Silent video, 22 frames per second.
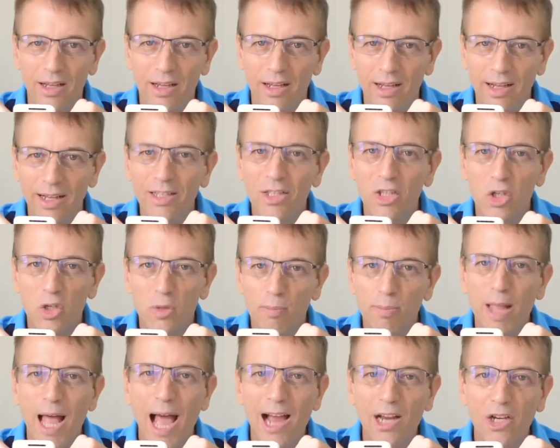It's
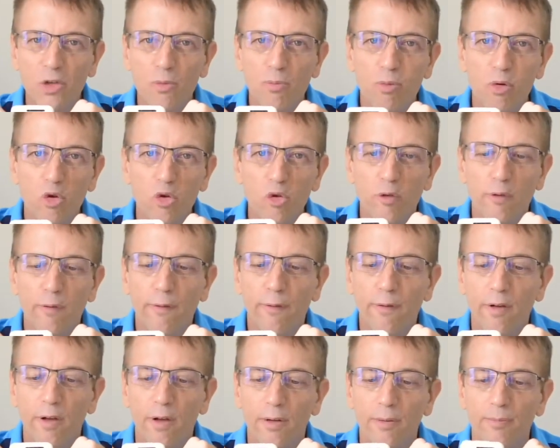splash
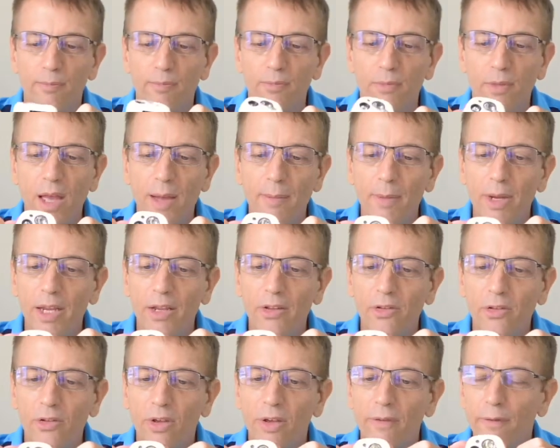proof. That
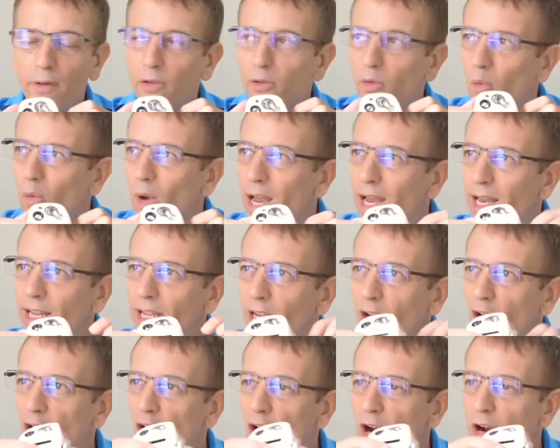means if it's
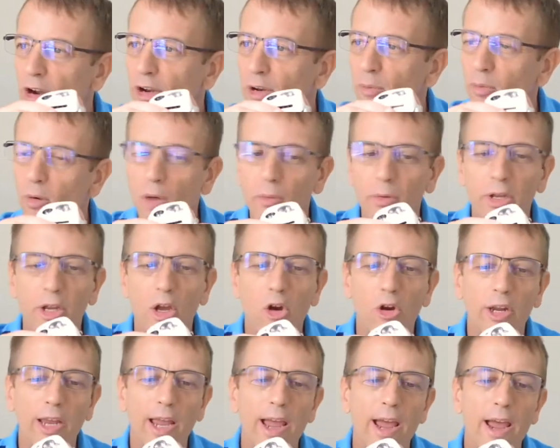raining hard, you're probably
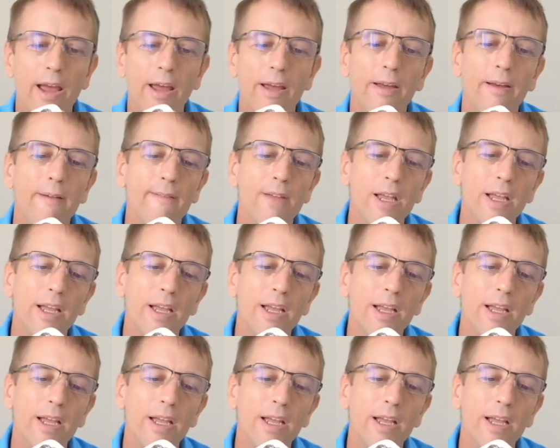okay.